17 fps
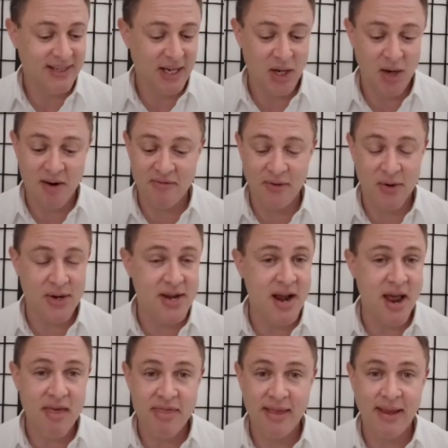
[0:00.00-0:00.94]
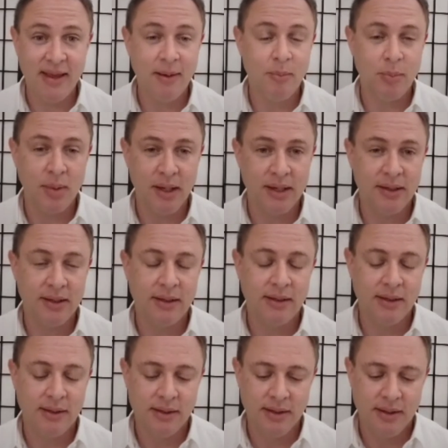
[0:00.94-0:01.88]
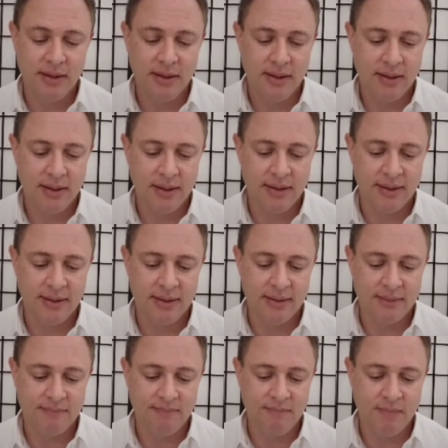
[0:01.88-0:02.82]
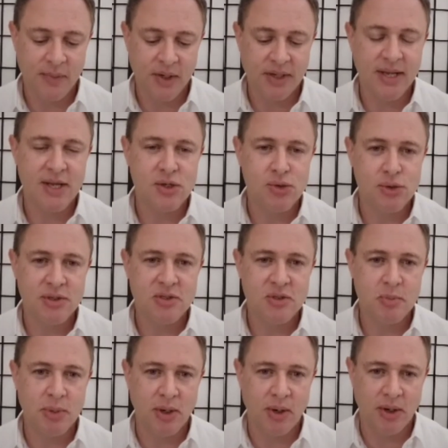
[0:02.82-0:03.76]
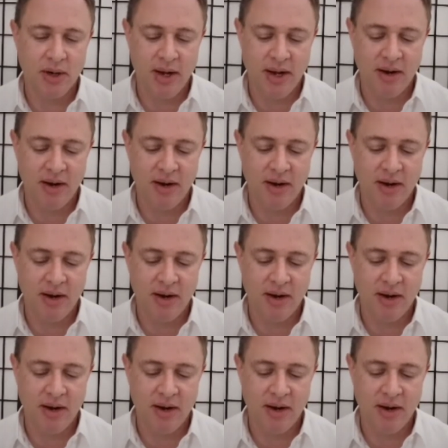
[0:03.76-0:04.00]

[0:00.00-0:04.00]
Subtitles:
I offered nothing but a kindred spirit.